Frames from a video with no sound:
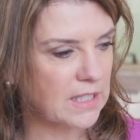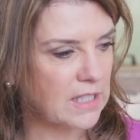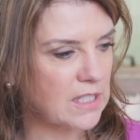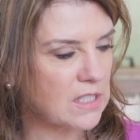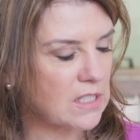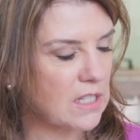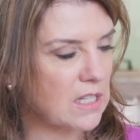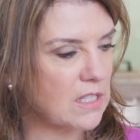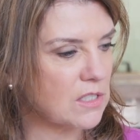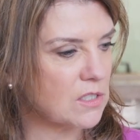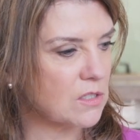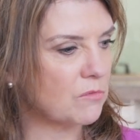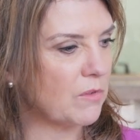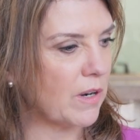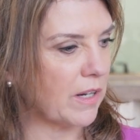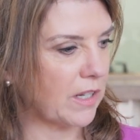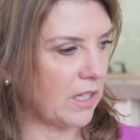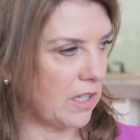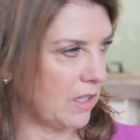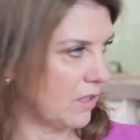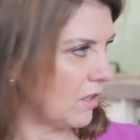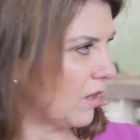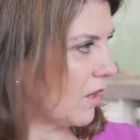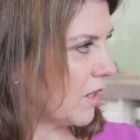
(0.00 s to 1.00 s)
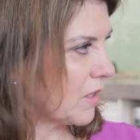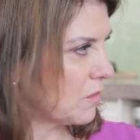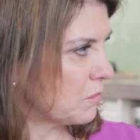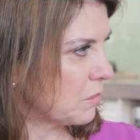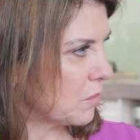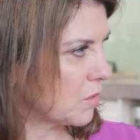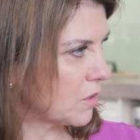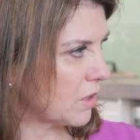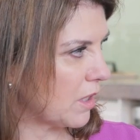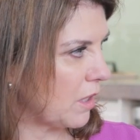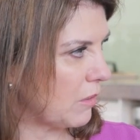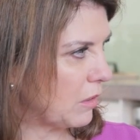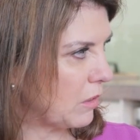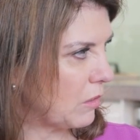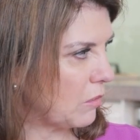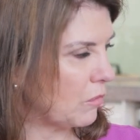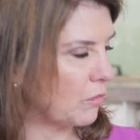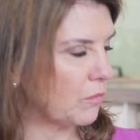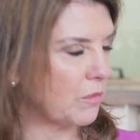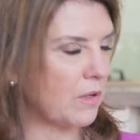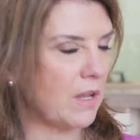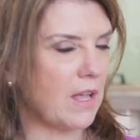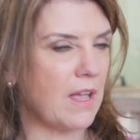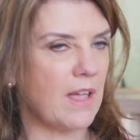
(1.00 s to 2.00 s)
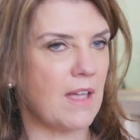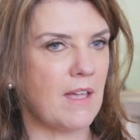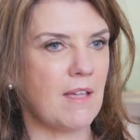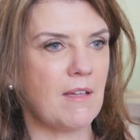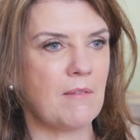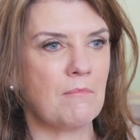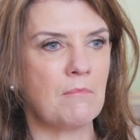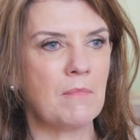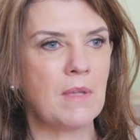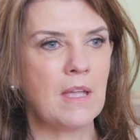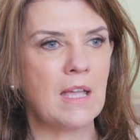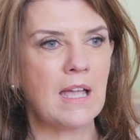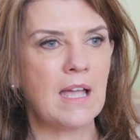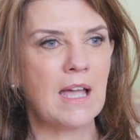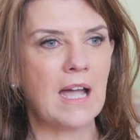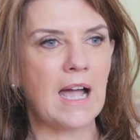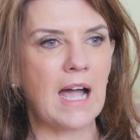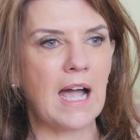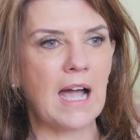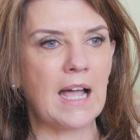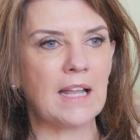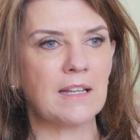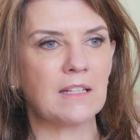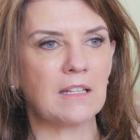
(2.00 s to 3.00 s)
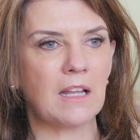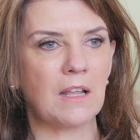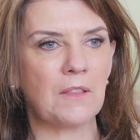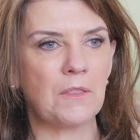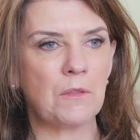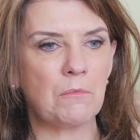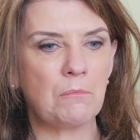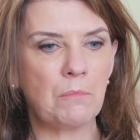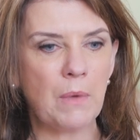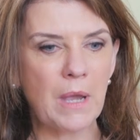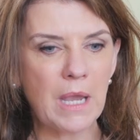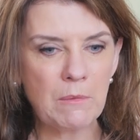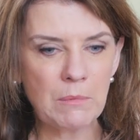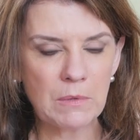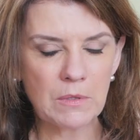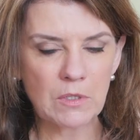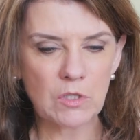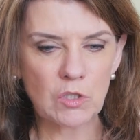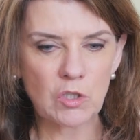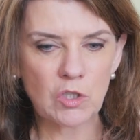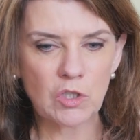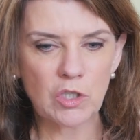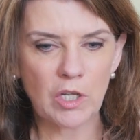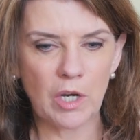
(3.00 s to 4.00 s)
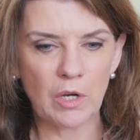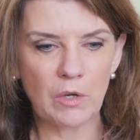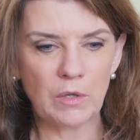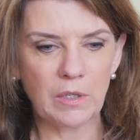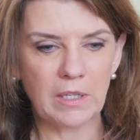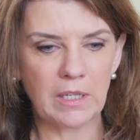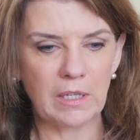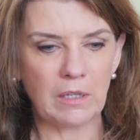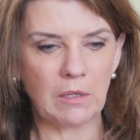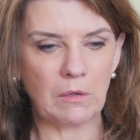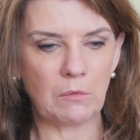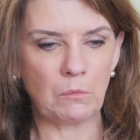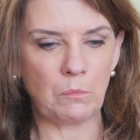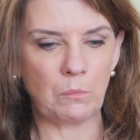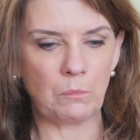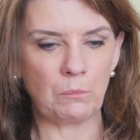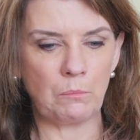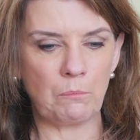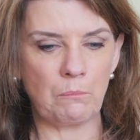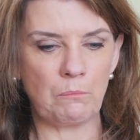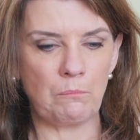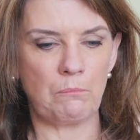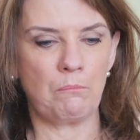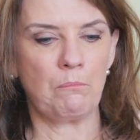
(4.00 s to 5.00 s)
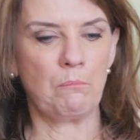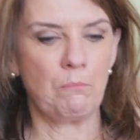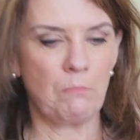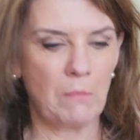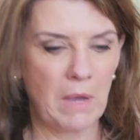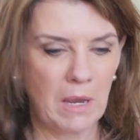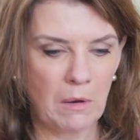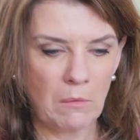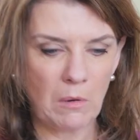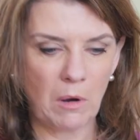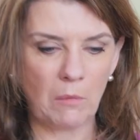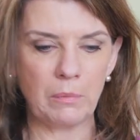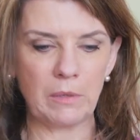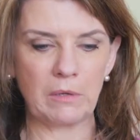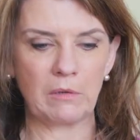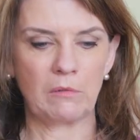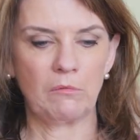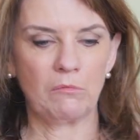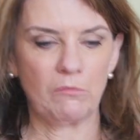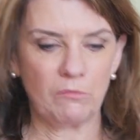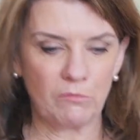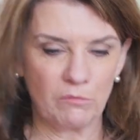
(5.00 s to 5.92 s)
thing is is to recognise what's going on, um, and and the baby that's choking may well be